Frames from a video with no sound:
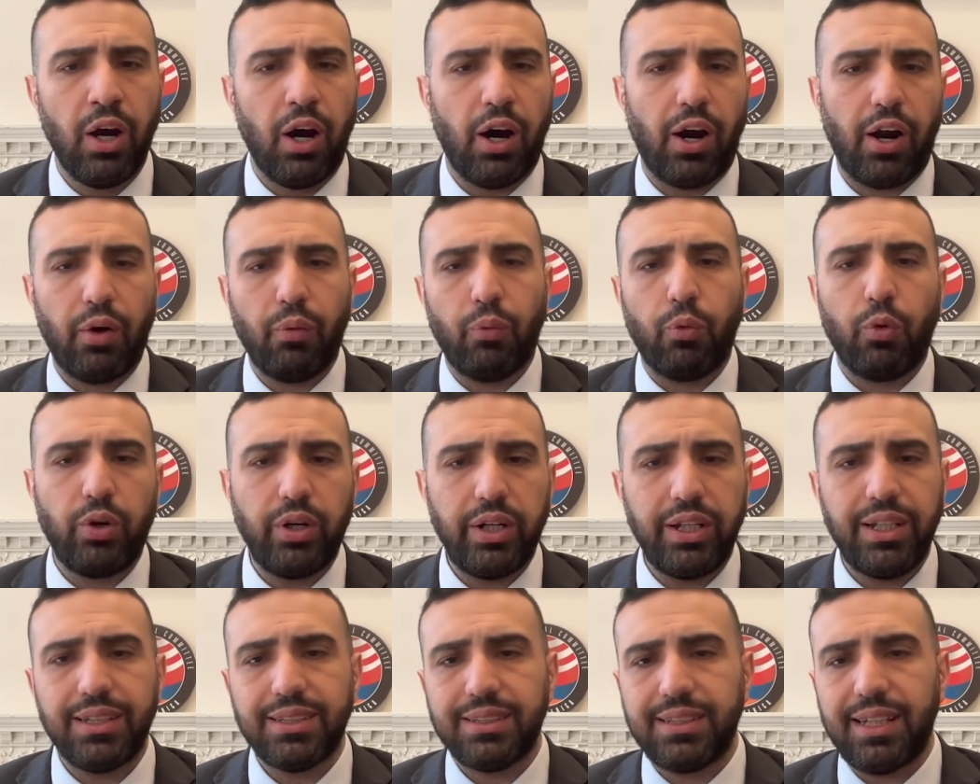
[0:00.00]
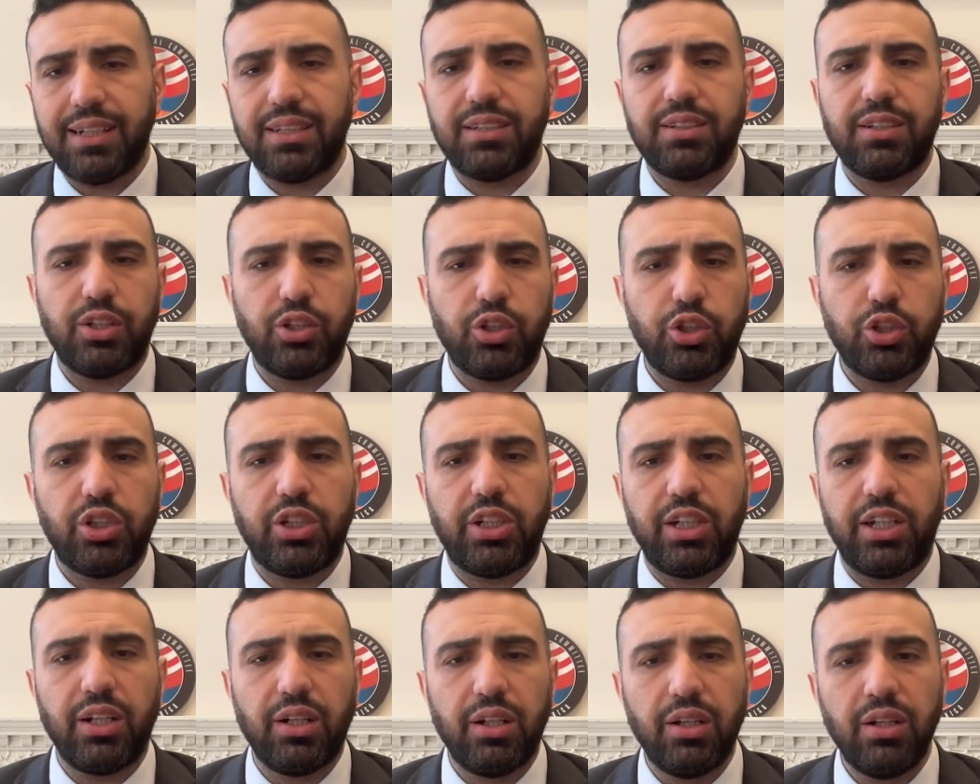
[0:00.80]
Our warning is that such a
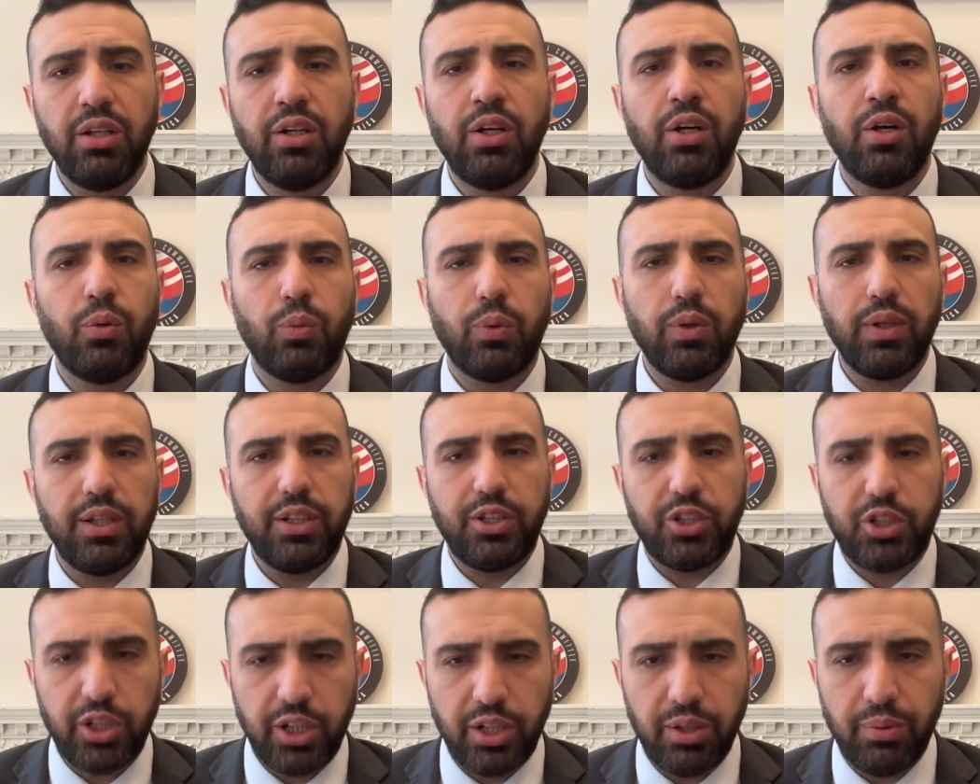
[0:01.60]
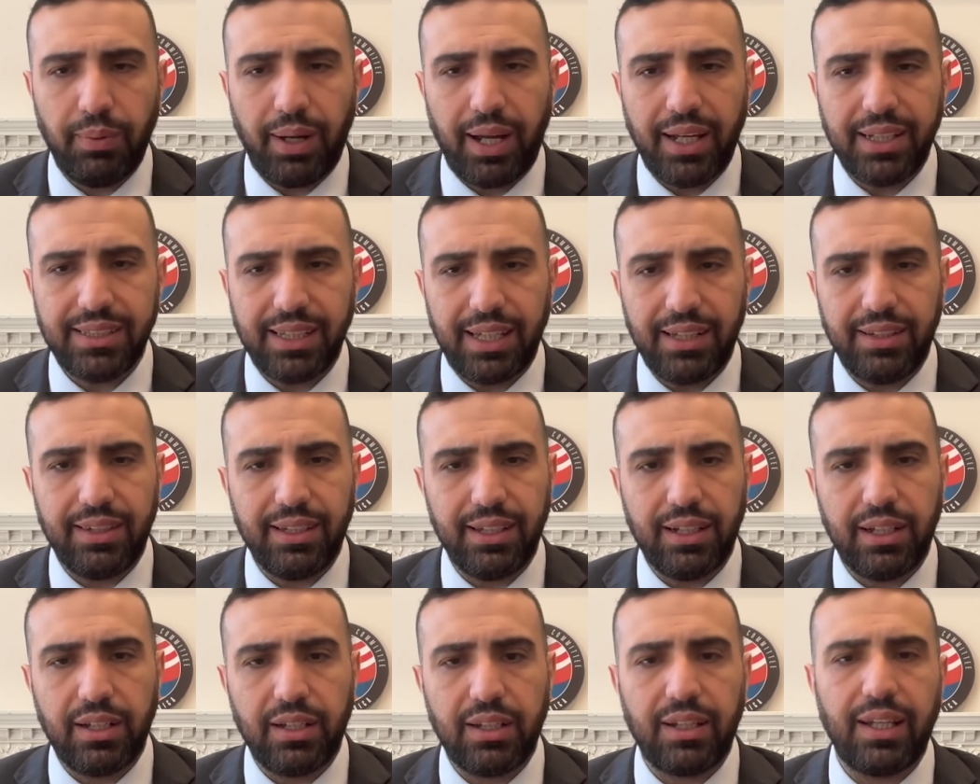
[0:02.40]
deal would legitimize
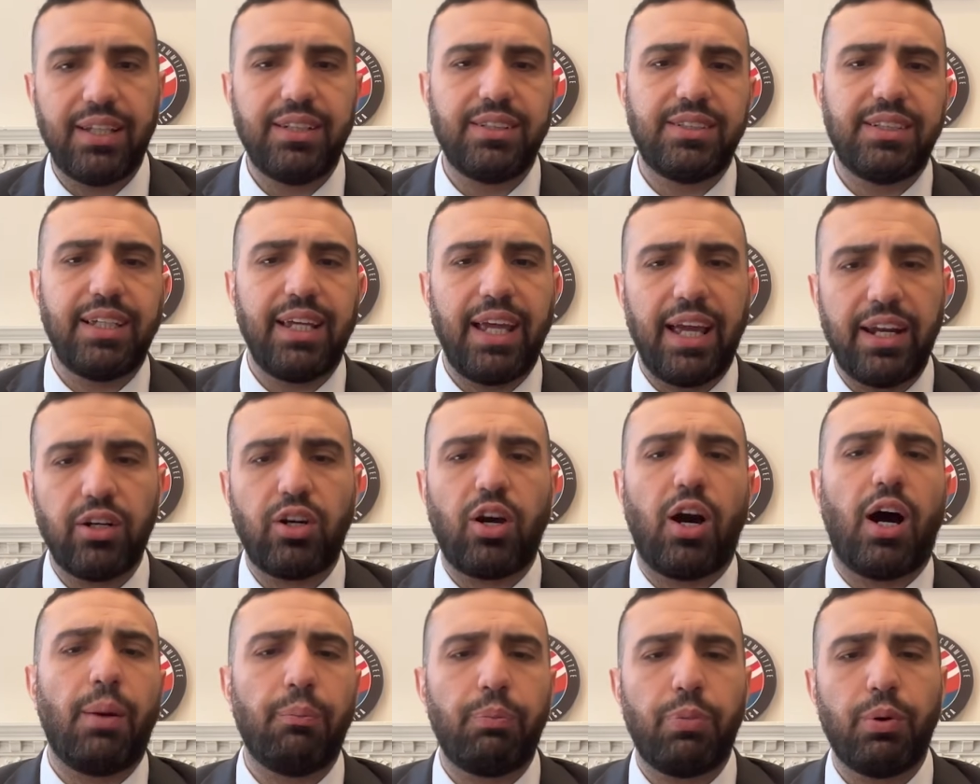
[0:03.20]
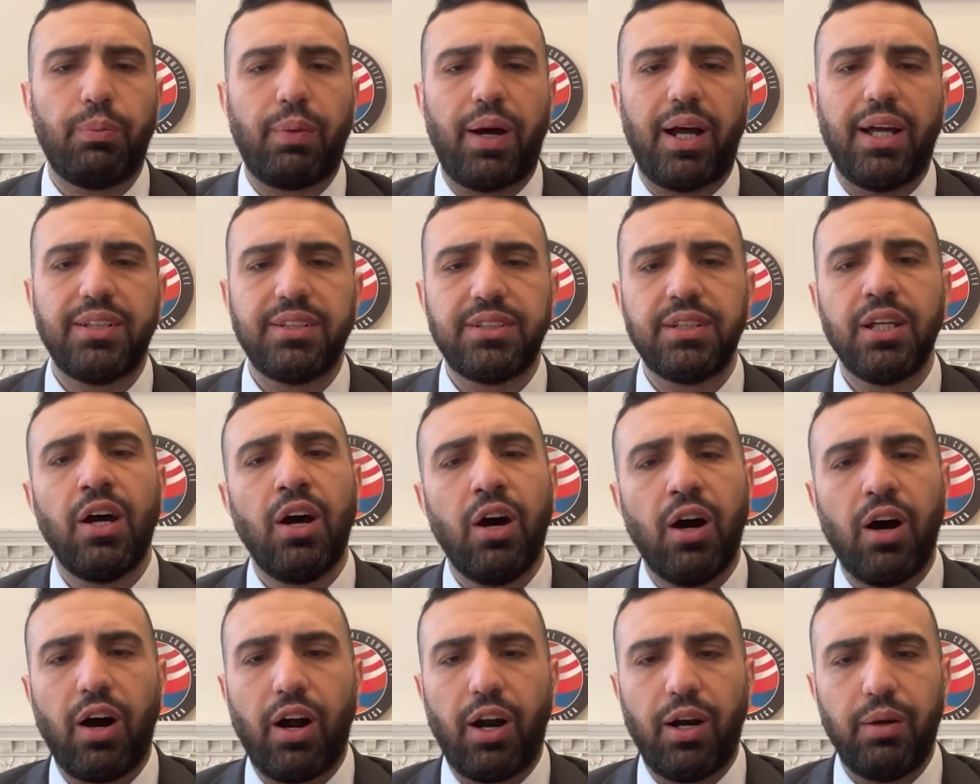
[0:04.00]
ethnic cleansing and compromise
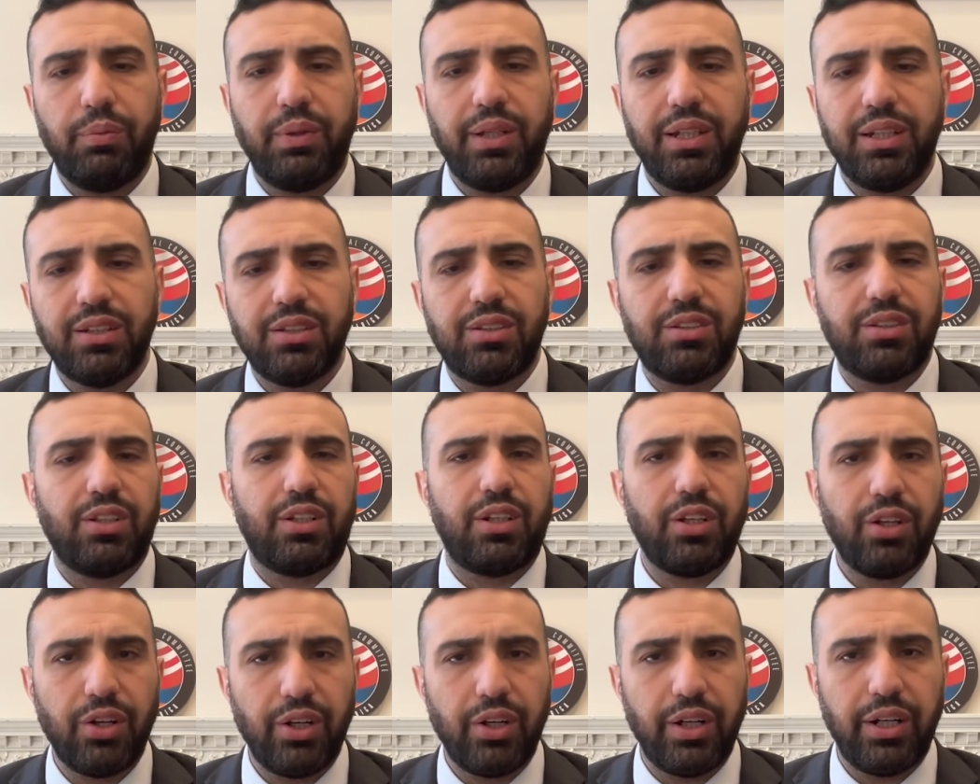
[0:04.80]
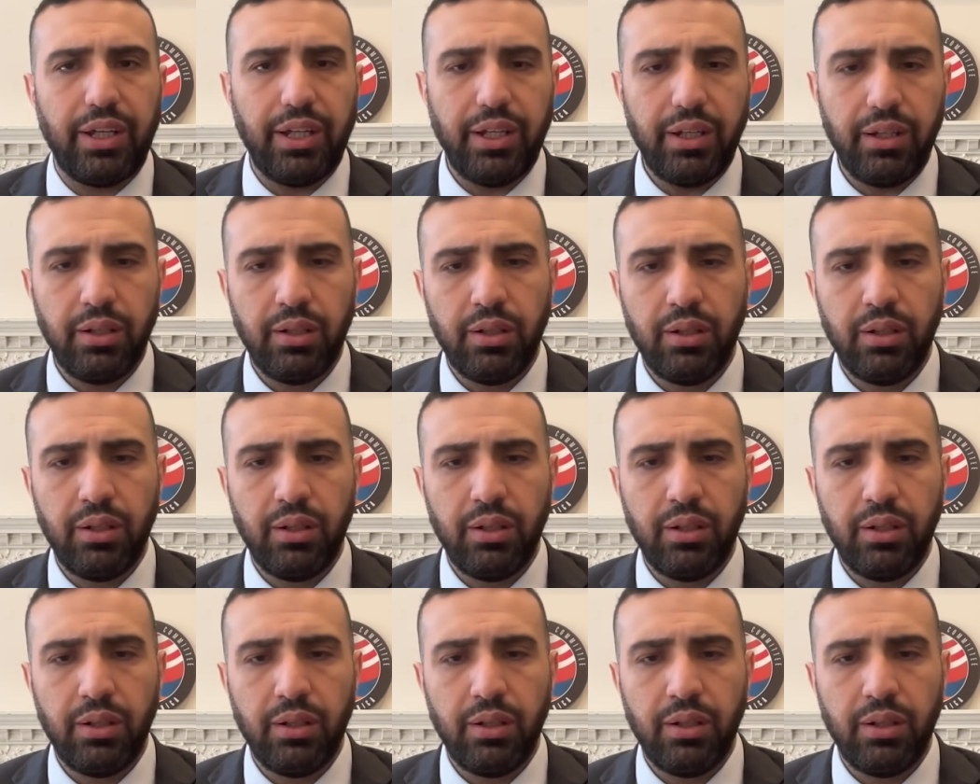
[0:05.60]
Armenian security.